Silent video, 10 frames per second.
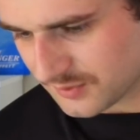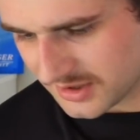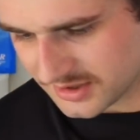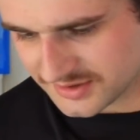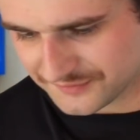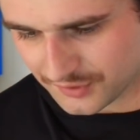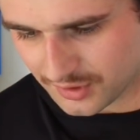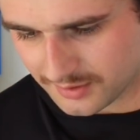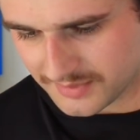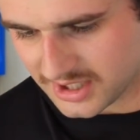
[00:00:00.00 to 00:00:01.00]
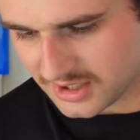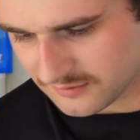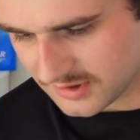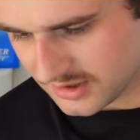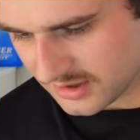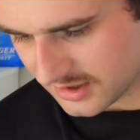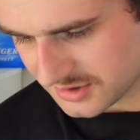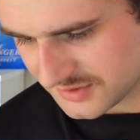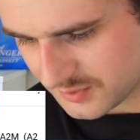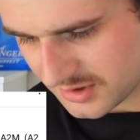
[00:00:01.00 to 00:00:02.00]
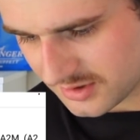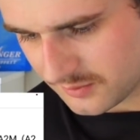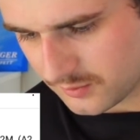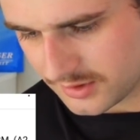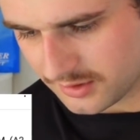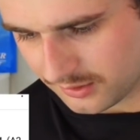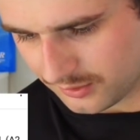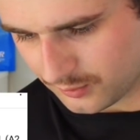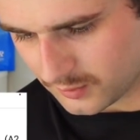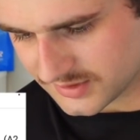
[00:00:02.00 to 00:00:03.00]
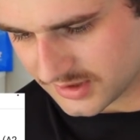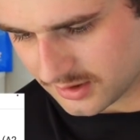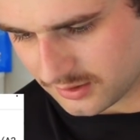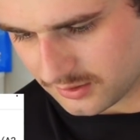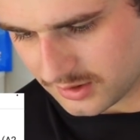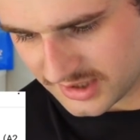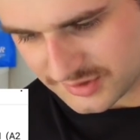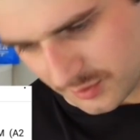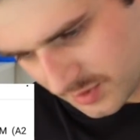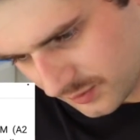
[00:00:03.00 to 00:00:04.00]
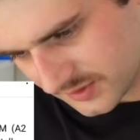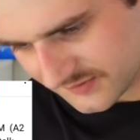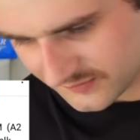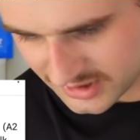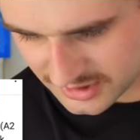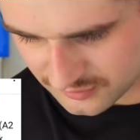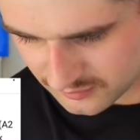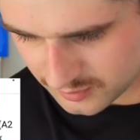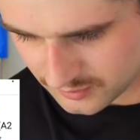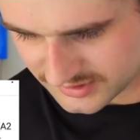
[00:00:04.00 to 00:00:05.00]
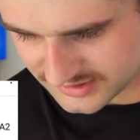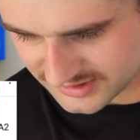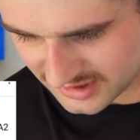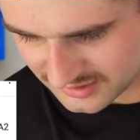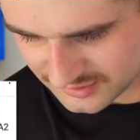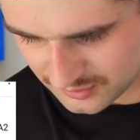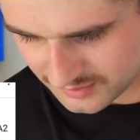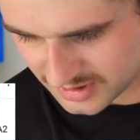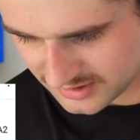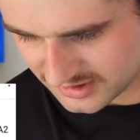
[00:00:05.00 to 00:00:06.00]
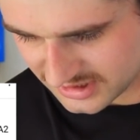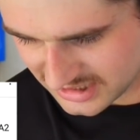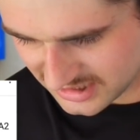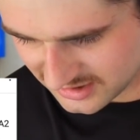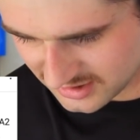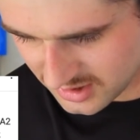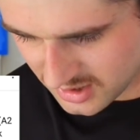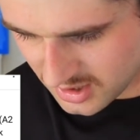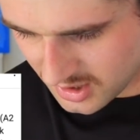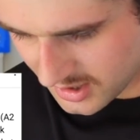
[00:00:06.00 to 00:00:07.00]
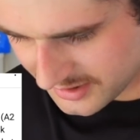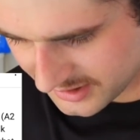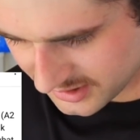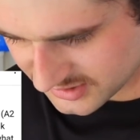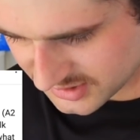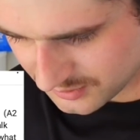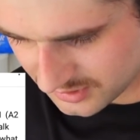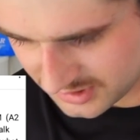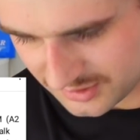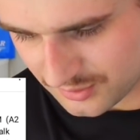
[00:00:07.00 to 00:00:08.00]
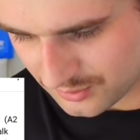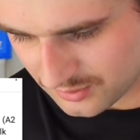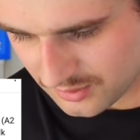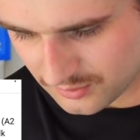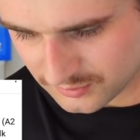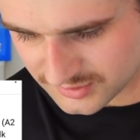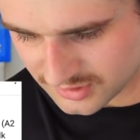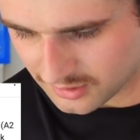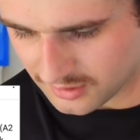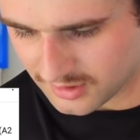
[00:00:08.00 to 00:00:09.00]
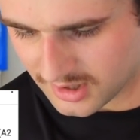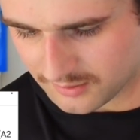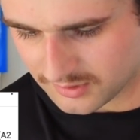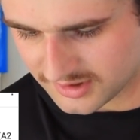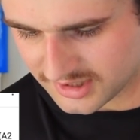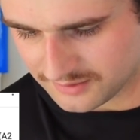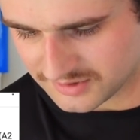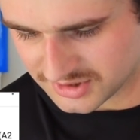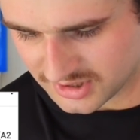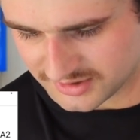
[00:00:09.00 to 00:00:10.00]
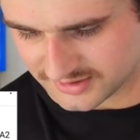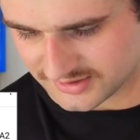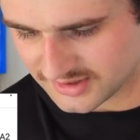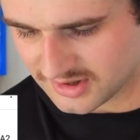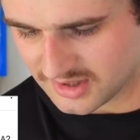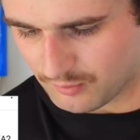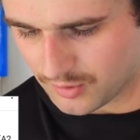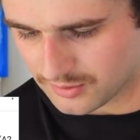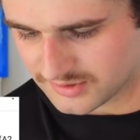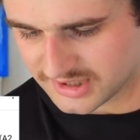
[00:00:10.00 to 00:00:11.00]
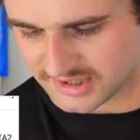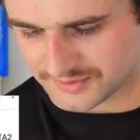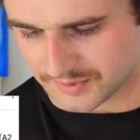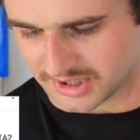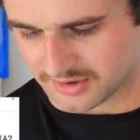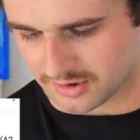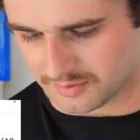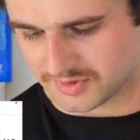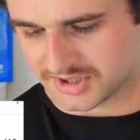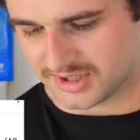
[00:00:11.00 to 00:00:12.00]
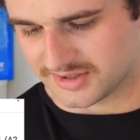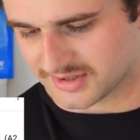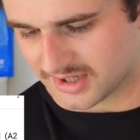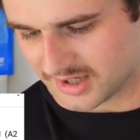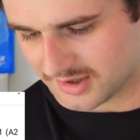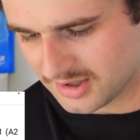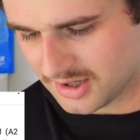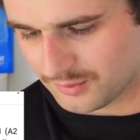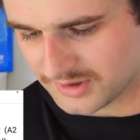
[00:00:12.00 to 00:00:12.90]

Next one is from Henry. Just wondering what your thoughts are on A2 Milk. Some financial reporters are starting to talk about it again. I think it's too early to call. Also, what are the Kiwis' chances in the World T20 comp? Cheers. Well,